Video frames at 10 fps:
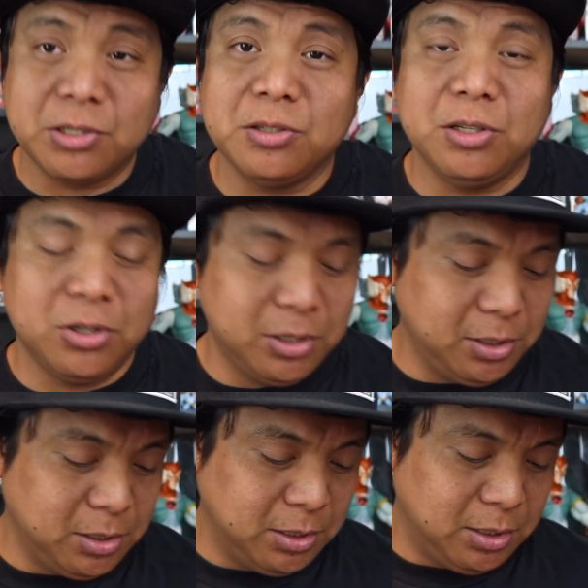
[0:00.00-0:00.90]
because he
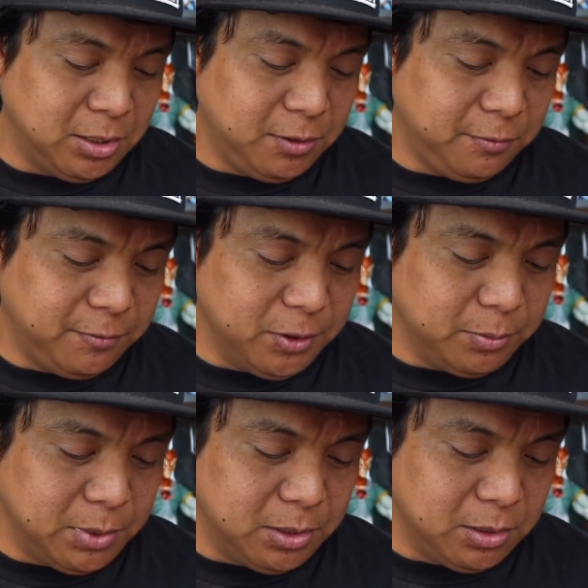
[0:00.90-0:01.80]
couldn't fit
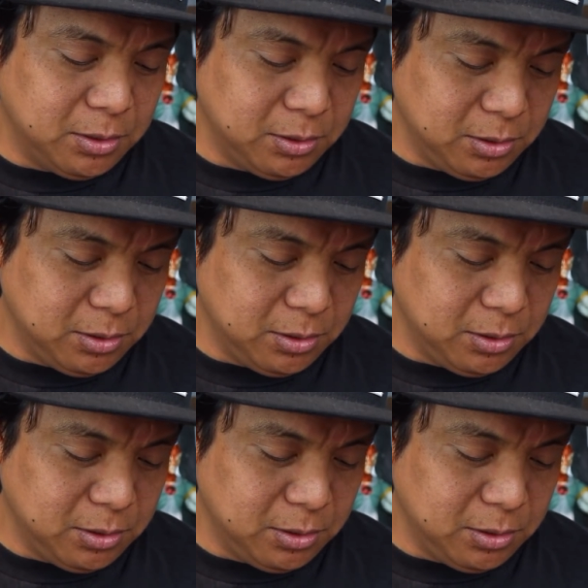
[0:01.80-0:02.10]
them in